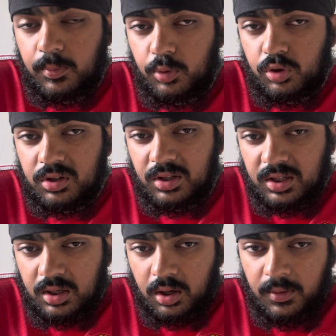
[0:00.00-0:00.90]

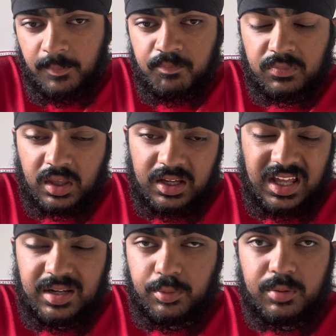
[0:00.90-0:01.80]
Bundesliga.
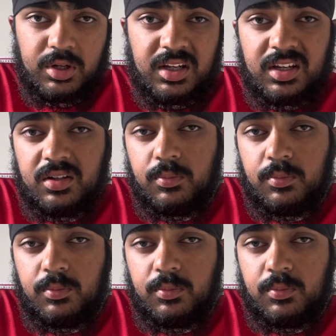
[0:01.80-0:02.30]
Again, the Premier League is a